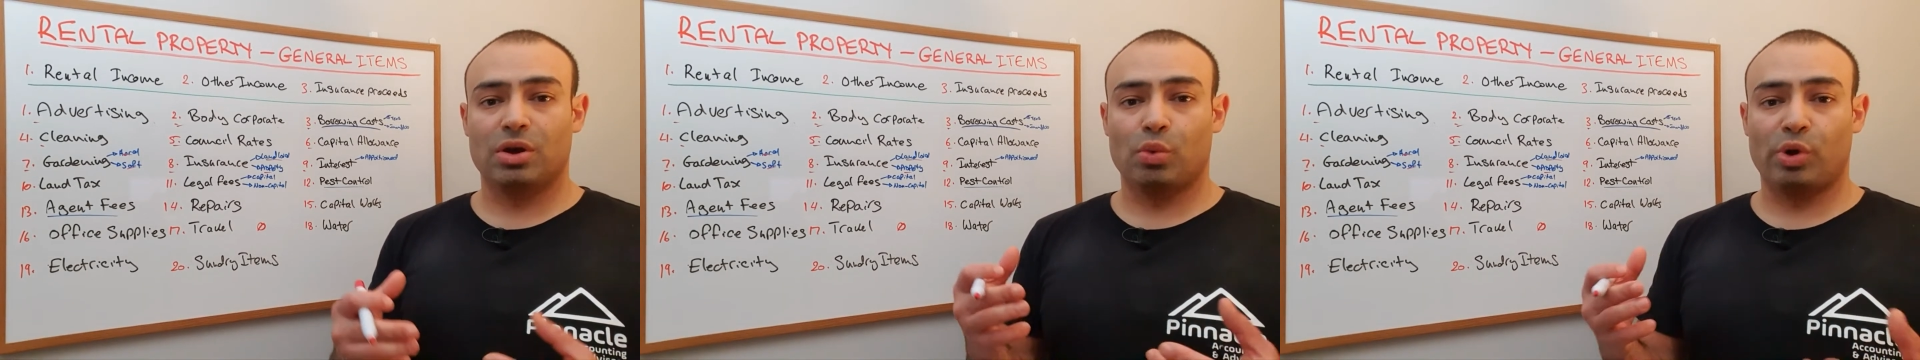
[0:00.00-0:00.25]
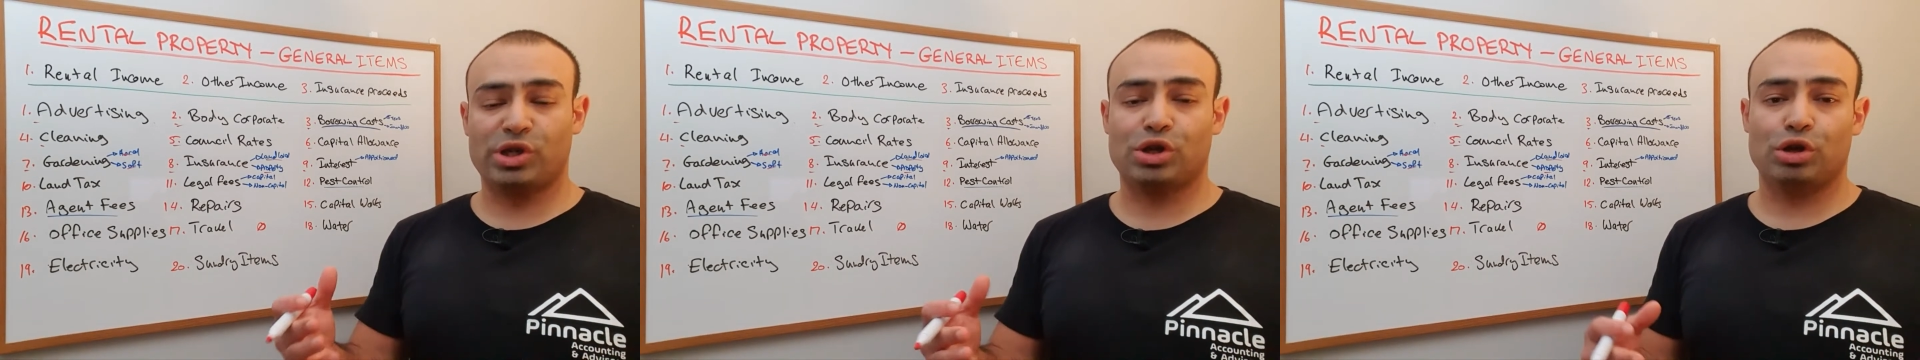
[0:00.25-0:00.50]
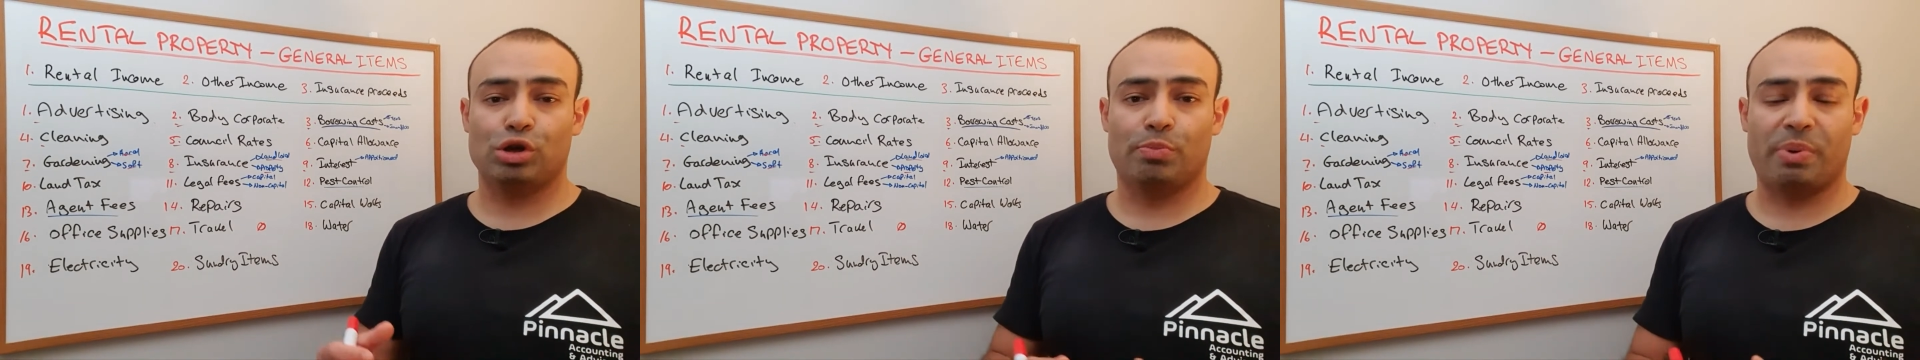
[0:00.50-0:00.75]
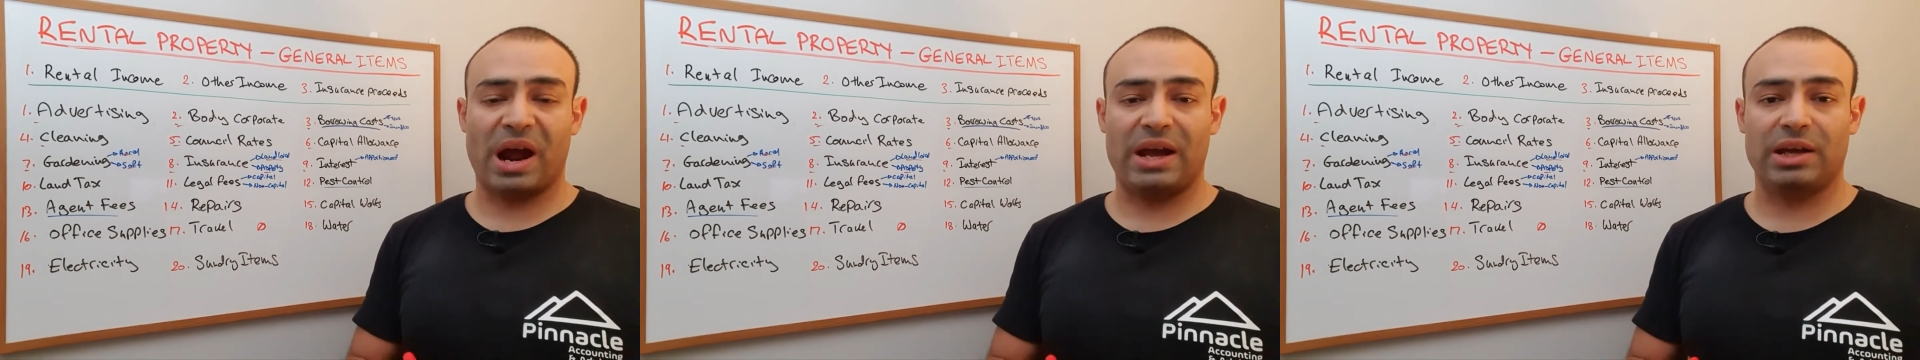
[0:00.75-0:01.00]
which you're
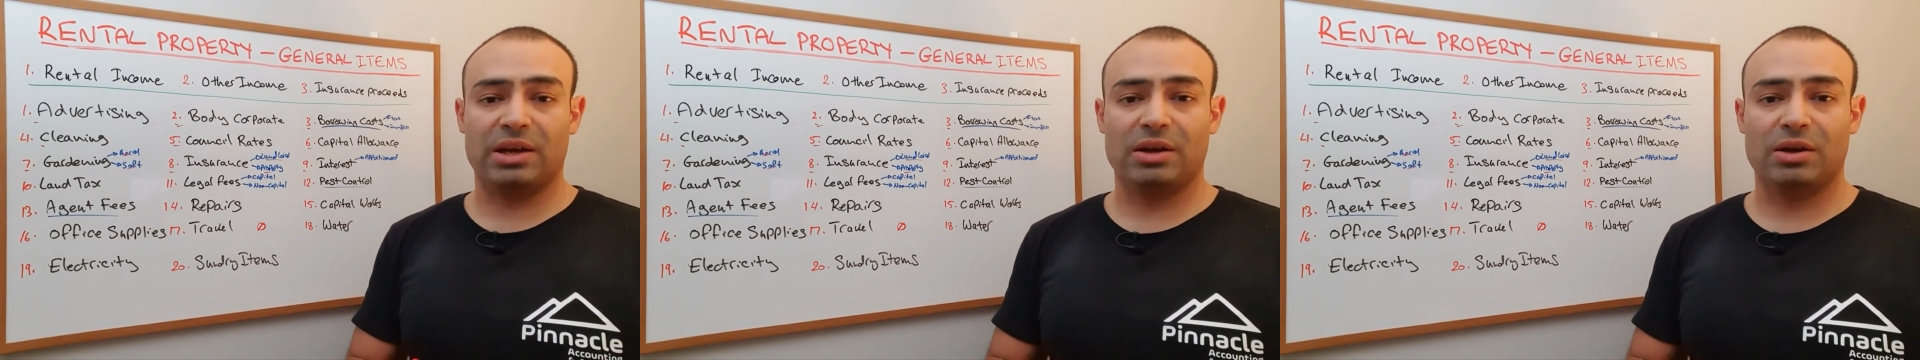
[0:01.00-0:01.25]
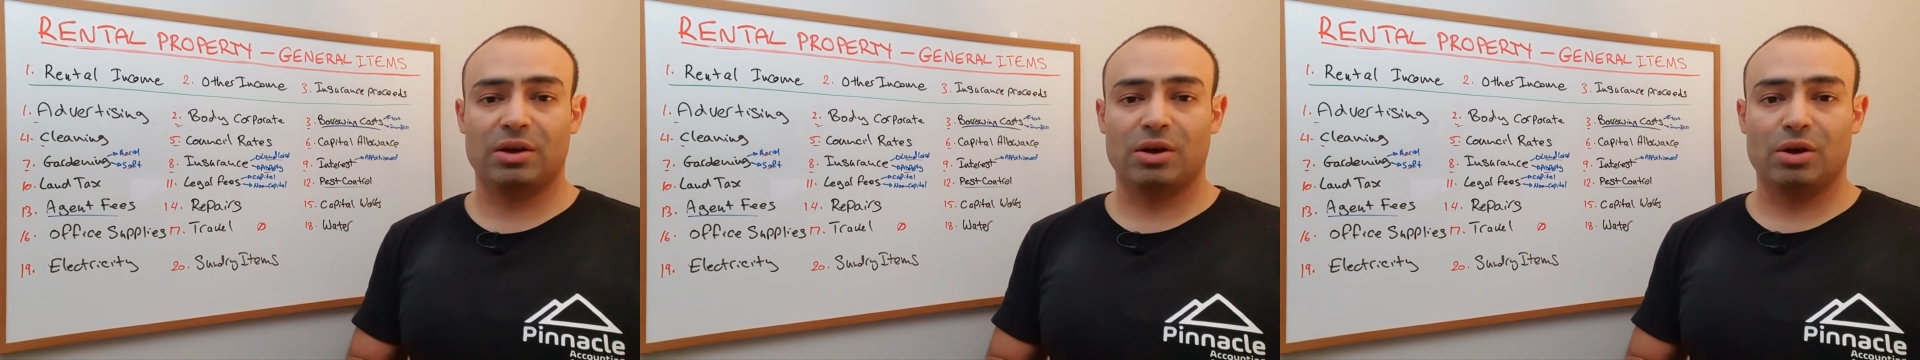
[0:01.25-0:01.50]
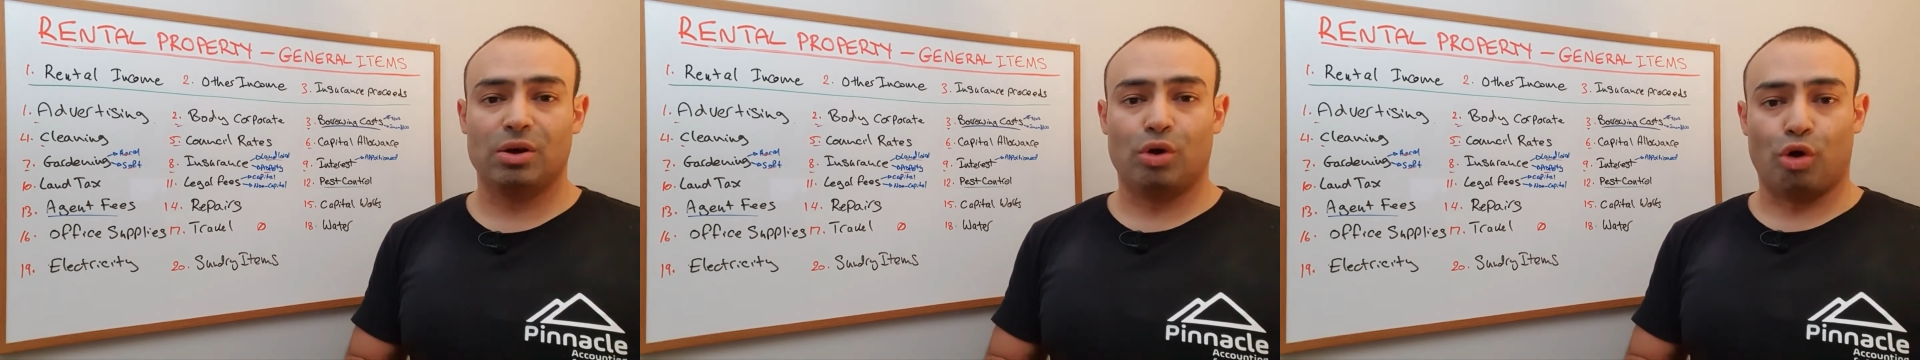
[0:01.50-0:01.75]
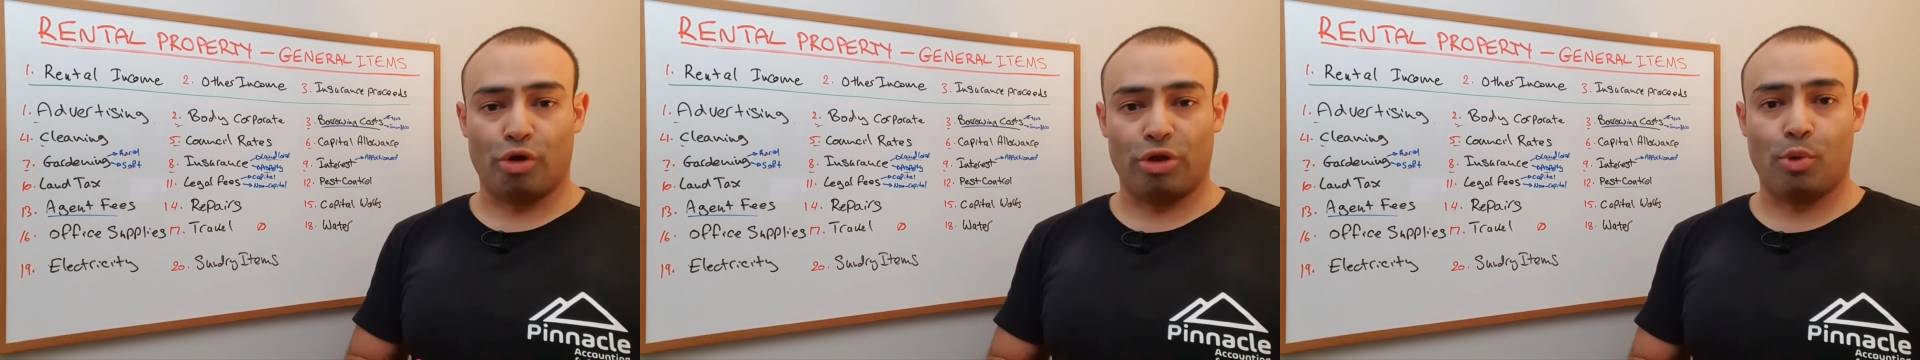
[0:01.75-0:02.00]
paying
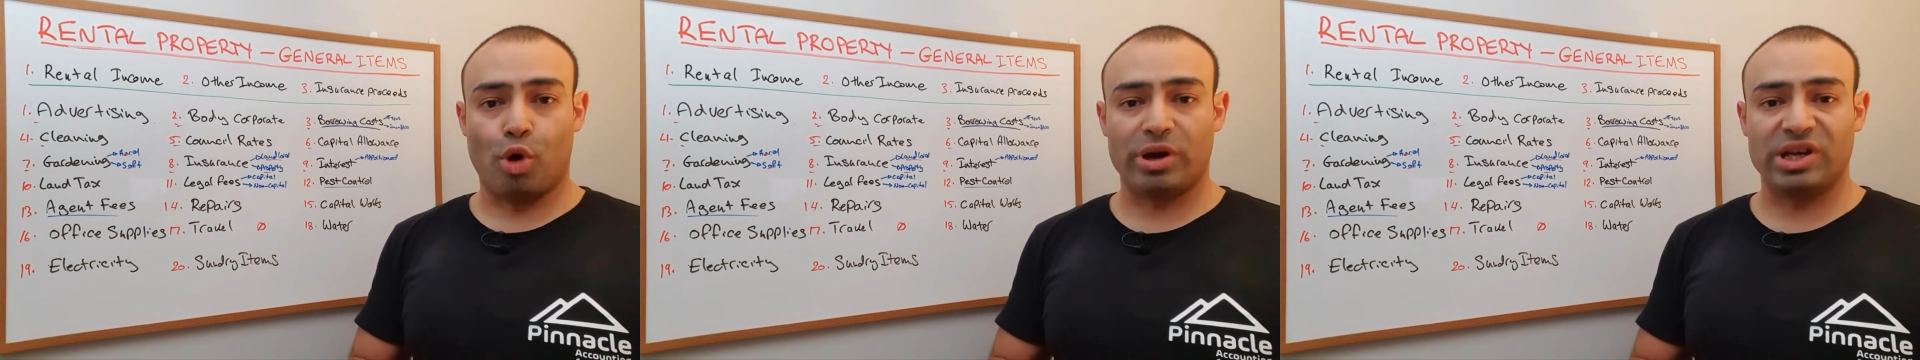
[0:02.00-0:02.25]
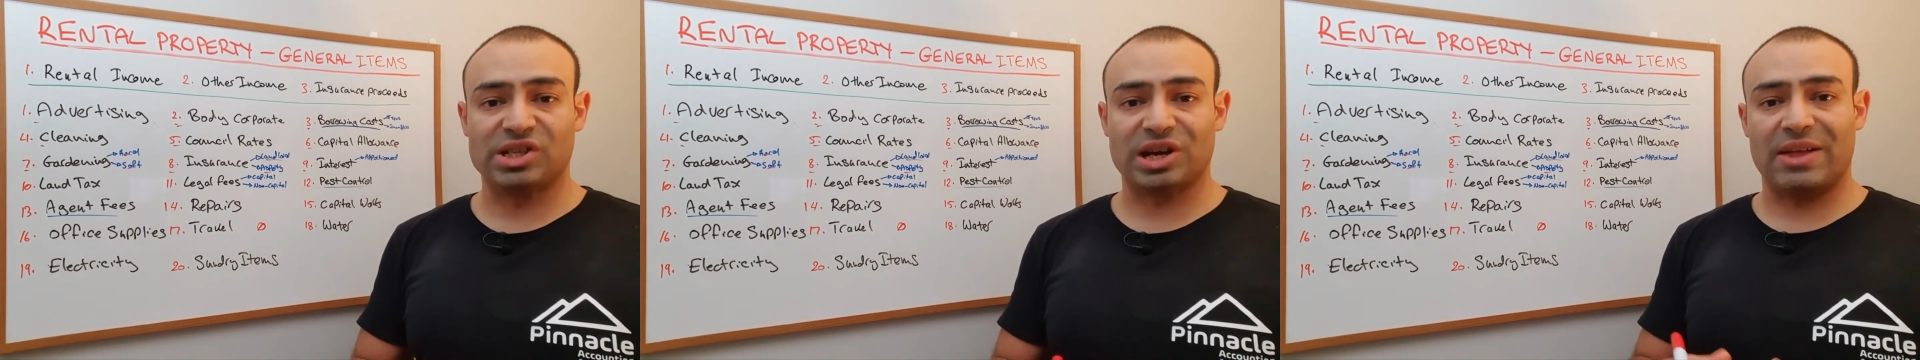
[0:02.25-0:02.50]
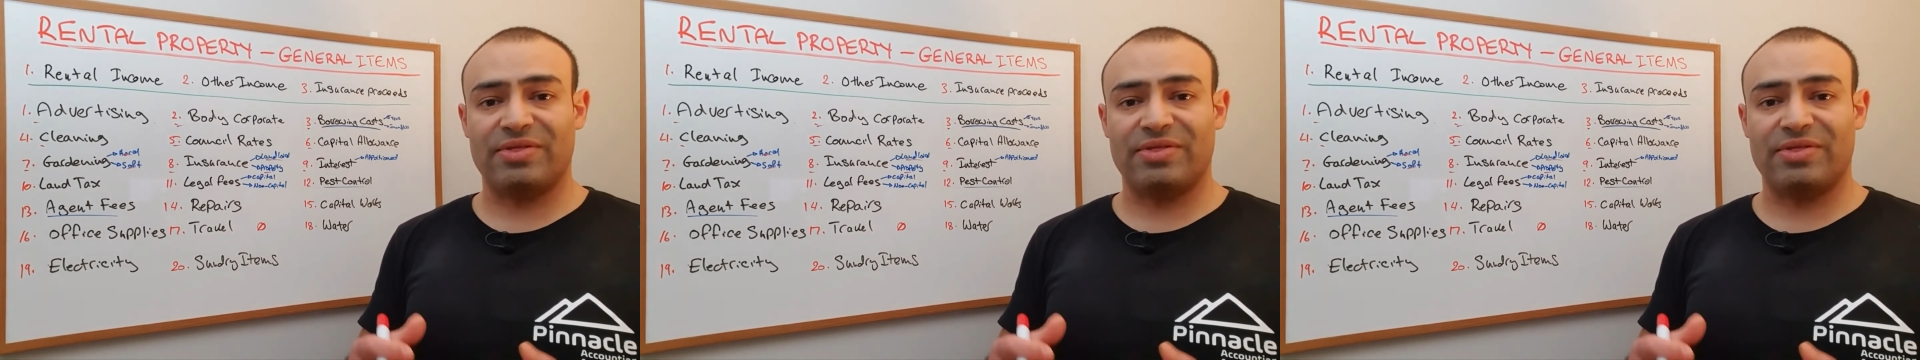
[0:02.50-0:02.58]
on the mortgage,